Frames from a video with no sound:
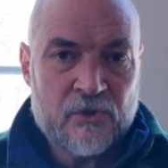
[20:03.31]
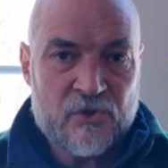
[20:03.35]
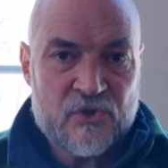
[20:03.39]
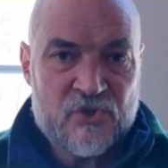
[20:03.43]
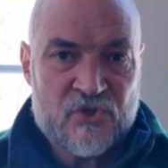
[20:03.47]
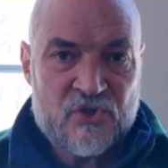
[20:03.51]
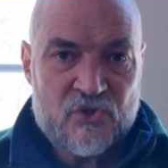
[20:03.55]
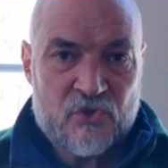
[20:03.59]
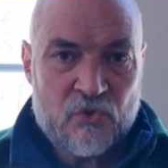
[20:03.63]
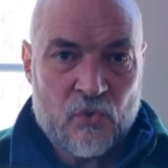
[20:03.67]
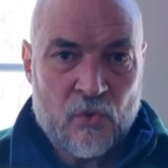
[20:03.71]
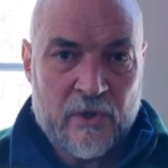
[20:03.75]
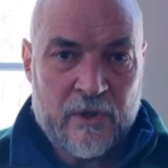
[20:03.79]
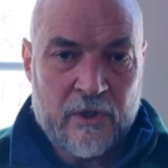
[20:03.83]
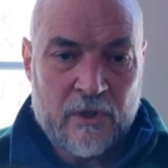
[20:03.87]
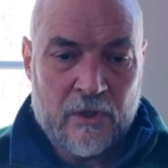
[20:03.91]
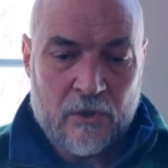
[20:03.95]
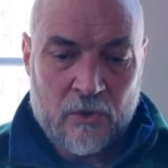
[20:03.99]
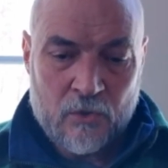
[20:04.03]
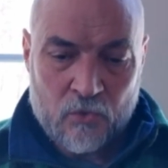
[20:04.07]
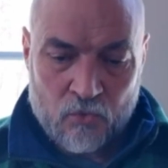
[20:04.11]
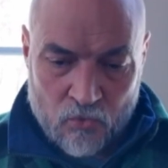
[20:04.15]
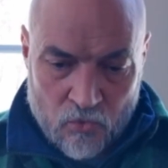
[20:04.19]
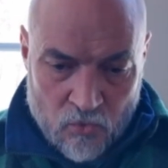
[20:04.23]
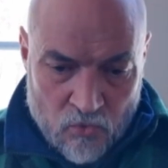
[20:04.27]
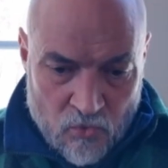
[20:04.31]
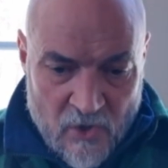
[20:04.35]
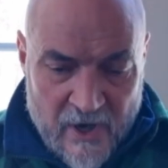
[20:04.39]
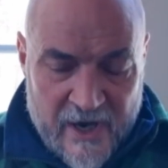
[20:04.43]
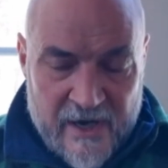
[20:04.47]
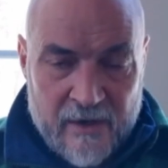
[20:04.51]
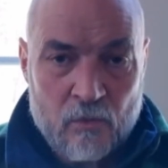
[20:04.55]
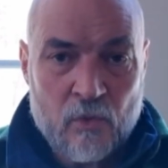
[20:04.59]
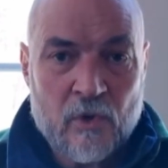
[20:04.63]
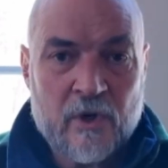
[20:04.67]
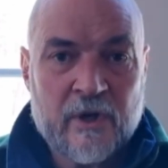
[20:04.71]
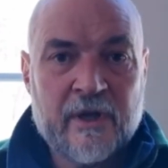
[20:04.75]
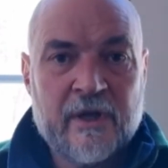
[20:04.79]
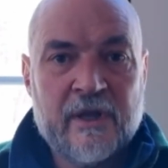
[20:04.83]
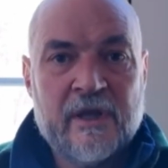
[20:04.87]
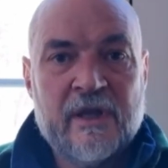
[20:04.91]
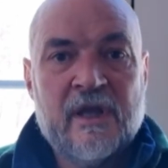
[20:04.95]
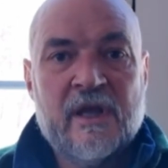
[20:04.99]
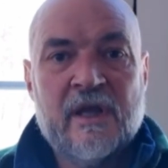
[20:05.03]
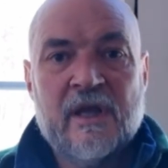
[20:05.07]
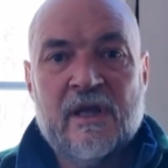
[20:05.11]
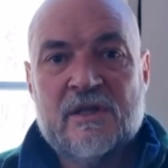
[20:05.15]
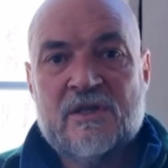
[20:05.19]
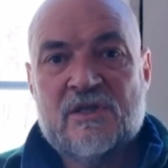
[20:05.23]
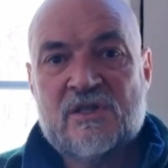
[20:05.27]
your soil right where it
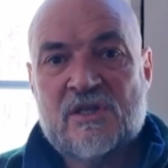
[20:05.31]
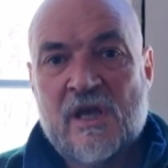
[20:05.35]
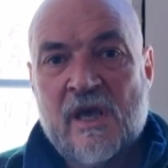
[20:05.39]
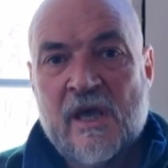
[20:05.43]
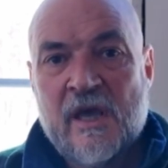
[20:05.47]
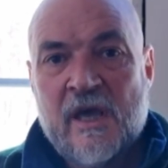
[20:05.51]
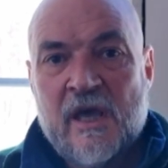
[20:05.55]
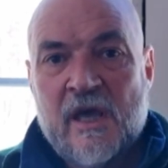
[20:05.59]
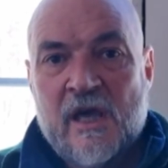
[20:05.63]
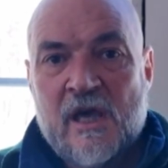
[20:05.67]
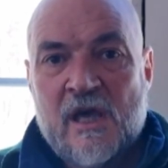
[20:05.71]
hits.